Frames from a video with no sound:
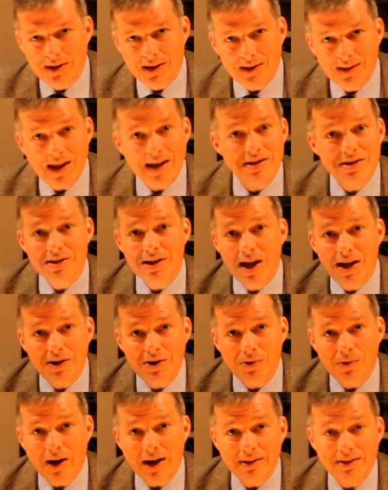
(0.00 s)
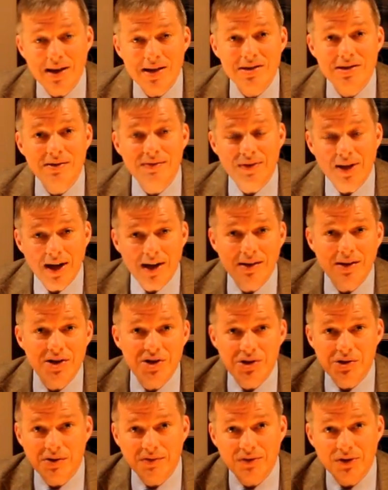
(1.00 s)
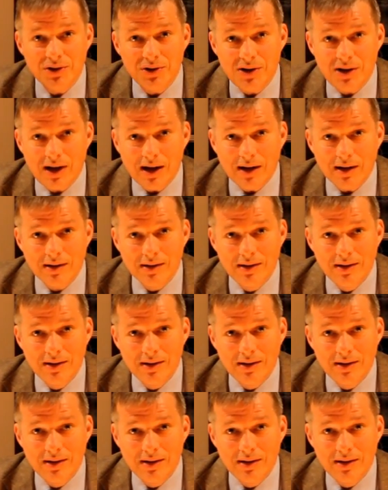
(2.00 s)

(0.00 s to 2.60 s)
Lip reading: That's not all right. That's a violation of law.